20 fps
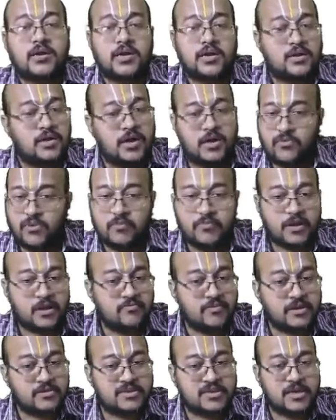it will become
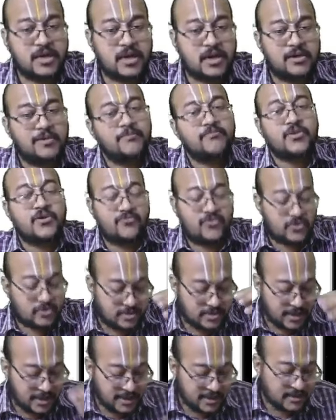risky. Yeah. For
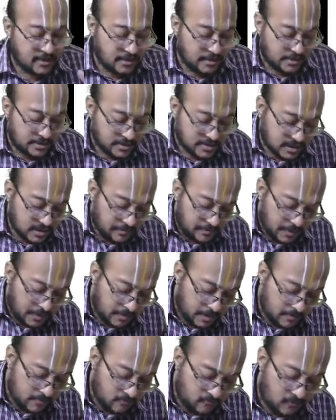that risk
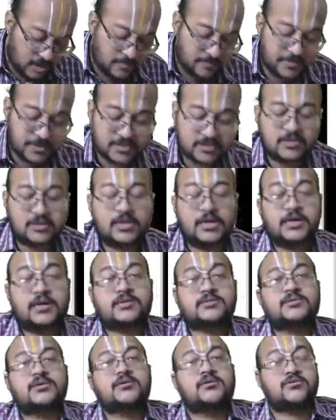premium, 1% they are
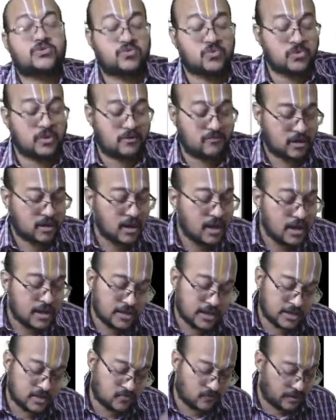asking us to cover.
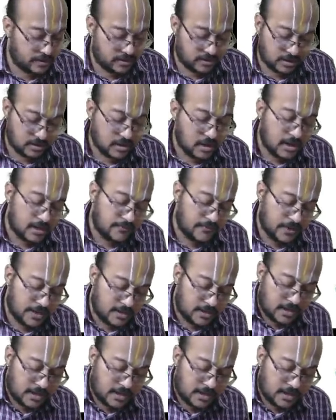That is one thing. Then